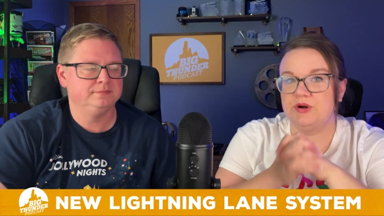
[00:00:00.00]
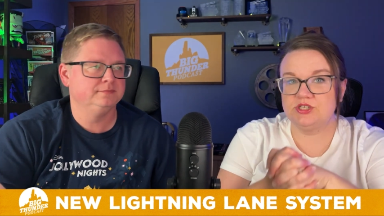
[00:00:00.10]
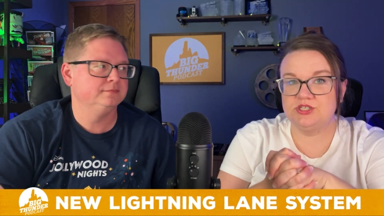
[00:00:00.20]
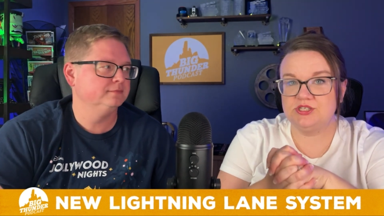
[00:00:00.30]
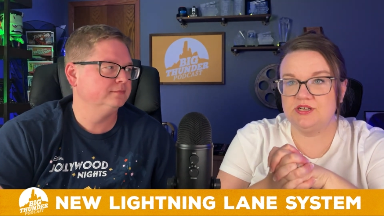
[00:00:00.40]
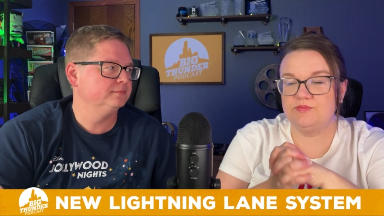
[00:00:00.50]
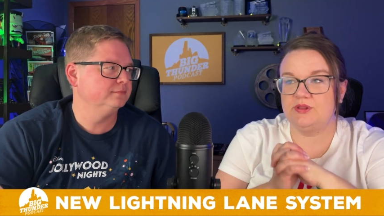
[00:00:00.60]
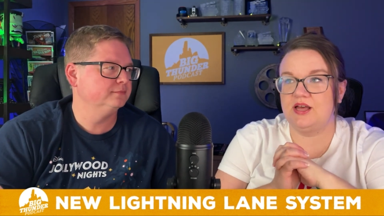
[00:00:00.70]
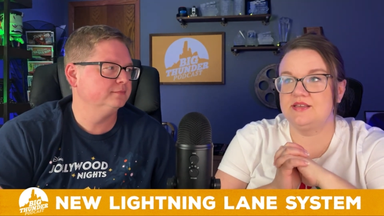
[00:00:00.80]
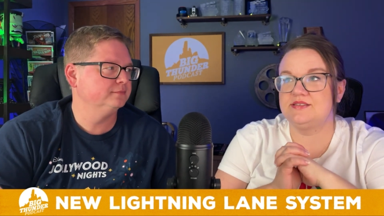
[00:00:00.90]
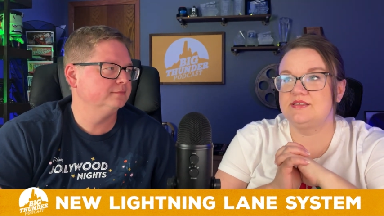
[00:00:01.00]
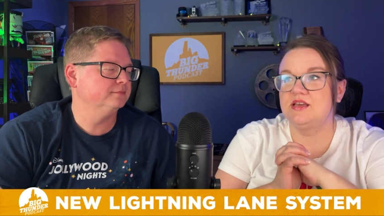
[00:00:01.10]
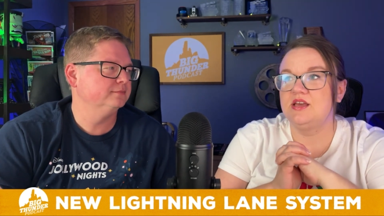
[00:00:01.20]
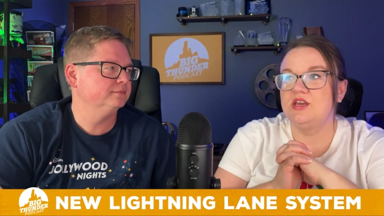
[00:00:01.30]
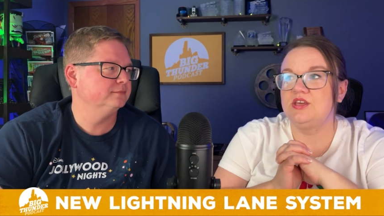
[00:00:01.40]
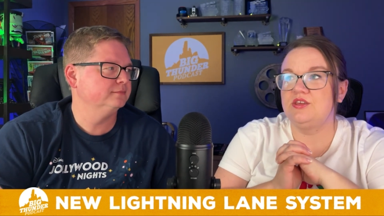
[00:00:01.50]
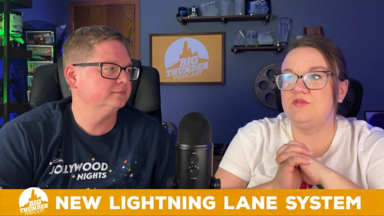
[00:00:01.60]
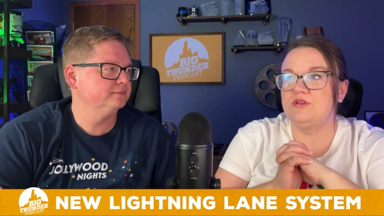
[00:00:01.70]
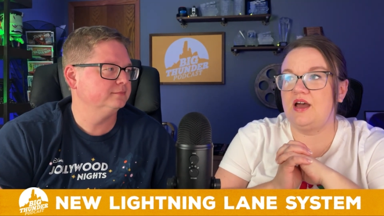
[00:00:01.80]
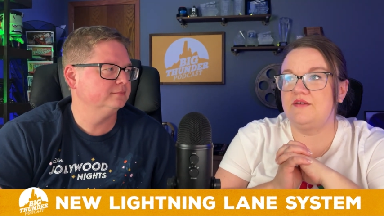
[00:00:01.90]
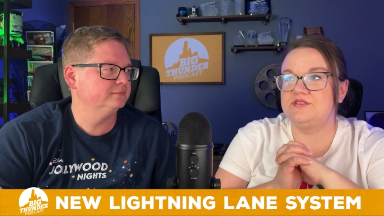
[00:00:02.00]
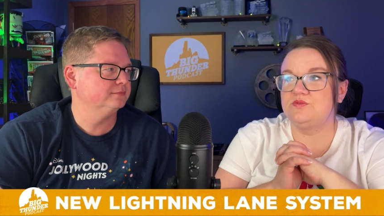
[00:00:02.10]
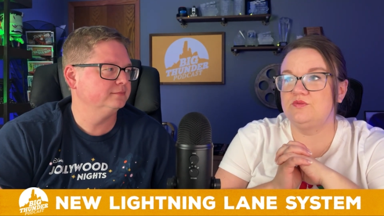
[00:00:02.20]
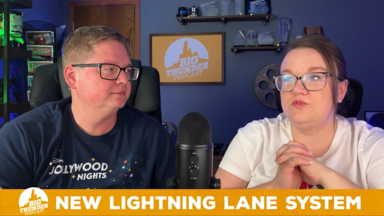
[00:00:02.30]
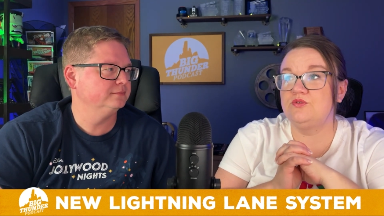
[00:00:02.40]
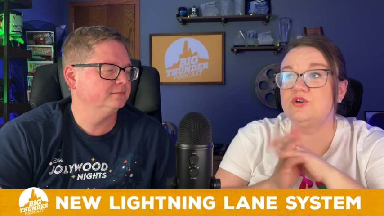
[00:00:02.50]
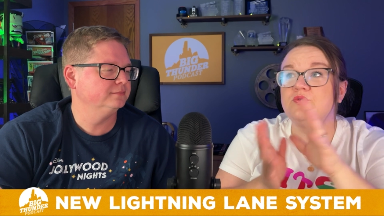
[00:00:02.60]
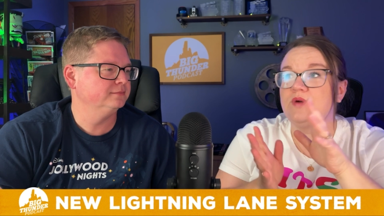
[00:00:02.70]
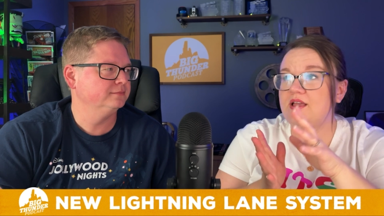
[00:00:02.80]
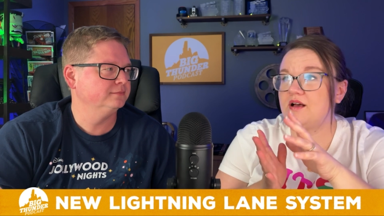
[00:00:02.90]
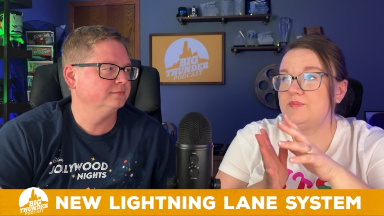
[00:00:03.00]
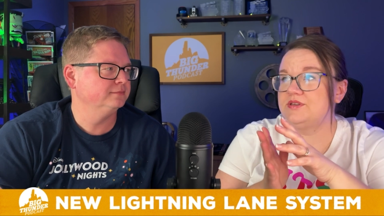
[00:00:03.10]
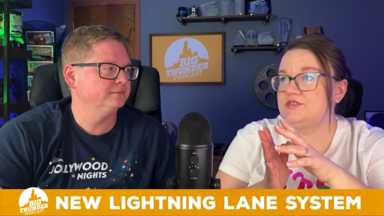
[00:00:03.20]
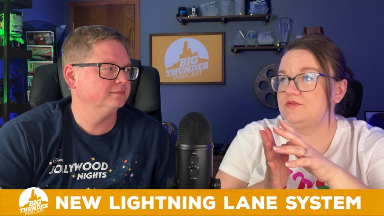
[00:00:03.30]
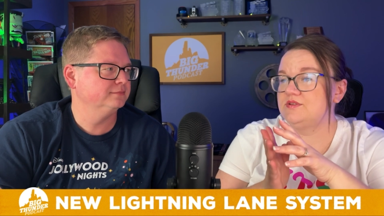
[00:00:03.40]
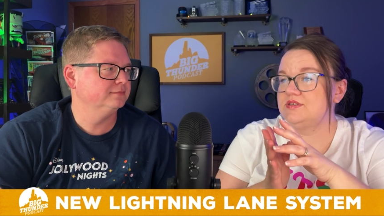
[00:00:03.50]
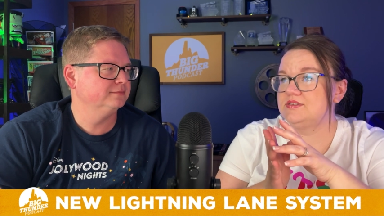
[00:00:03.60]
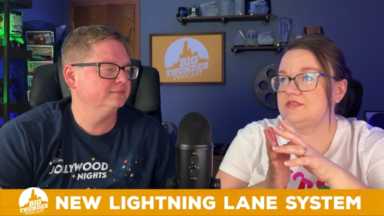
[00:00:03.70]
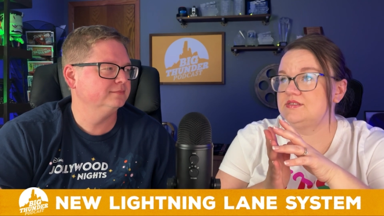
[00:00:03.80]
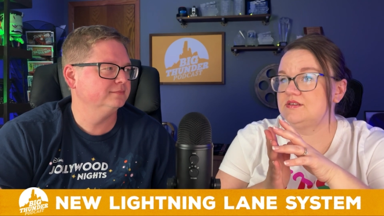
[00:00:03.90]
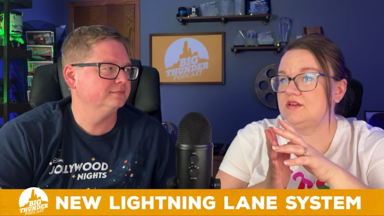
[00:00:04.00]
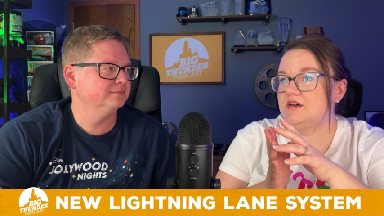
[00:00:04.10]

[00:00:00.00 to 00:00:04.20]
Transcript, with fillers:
Speaker 1: purchase Genie Plus, you'd have to, you could wake up as soon as